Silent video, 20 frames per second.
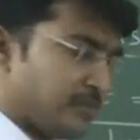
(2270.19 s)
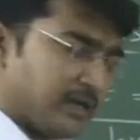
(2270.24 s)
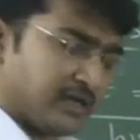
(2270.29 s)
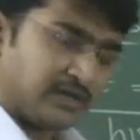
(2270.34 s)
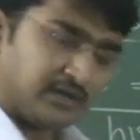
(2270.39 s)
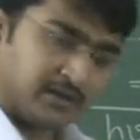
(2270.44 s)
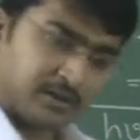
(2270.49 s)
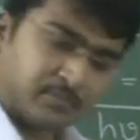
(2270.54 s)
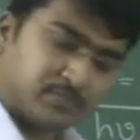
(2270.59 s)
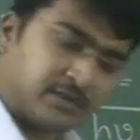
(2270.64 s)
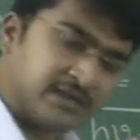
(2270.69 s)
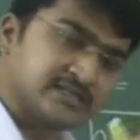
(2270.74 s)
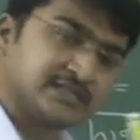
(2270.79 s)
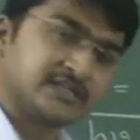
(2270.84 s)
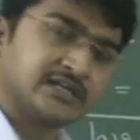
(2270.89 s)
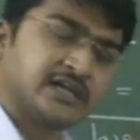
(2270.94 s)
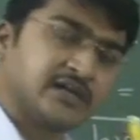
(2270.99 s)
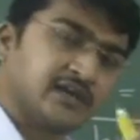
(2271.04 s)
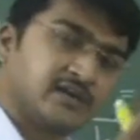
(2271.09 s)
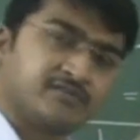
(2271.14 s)
By
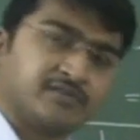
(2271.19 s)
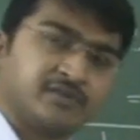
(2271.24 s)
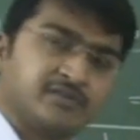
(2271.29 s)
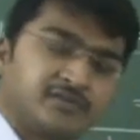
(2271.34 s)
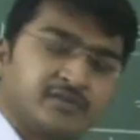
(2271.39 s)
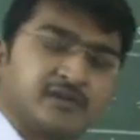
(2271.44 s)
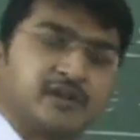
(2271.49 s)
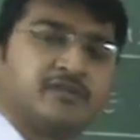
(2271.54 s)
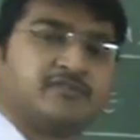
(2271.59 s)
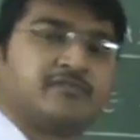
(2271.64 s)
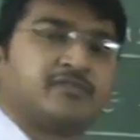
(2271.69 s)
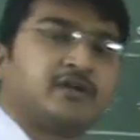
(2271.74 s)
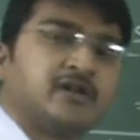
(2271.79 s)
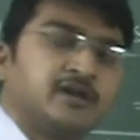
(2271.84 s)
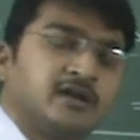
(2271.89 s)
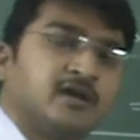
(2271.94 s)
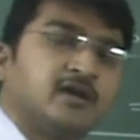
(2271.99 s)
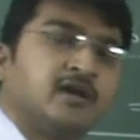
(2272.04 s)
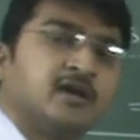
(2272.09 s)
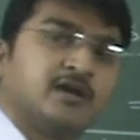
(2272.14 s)
replacing of
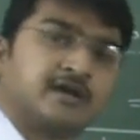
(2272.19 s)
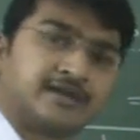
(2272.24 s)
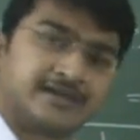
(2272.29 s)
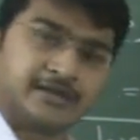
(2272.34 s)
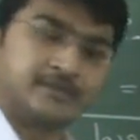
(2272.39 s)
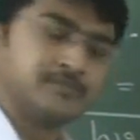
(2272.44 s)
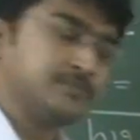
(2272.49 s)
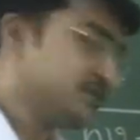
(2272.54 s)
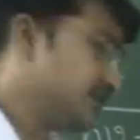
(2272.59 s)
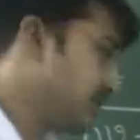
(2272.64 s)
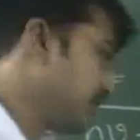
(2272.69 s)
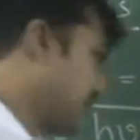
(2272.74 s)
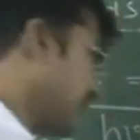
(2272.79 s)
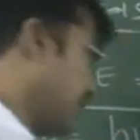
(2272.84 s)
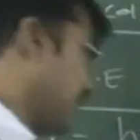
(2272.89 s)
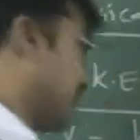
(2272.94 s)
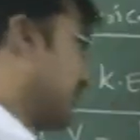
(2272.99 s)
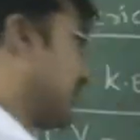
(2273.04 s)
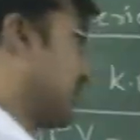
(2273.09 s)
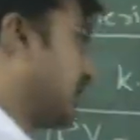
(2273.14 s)
different terms,
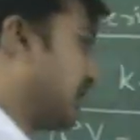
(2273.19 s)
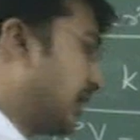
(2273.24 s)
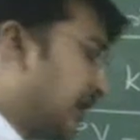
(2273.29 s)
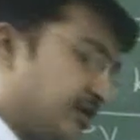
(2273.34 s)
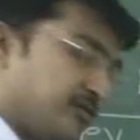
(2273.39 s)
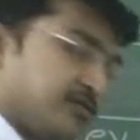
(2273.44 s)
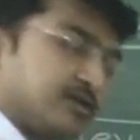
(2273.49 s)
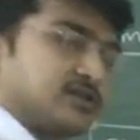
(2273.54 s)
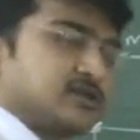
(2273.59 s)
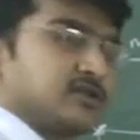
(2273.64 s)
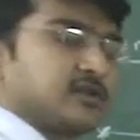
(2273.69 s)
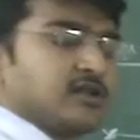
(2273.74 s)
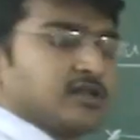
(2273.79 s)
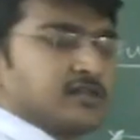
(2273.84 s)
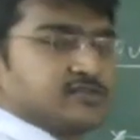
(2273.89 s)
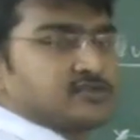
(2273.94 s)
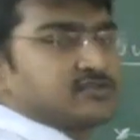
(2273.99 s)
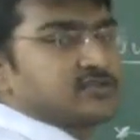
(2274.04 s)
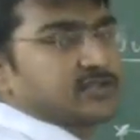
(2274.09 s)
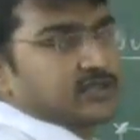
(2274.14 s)
the equation also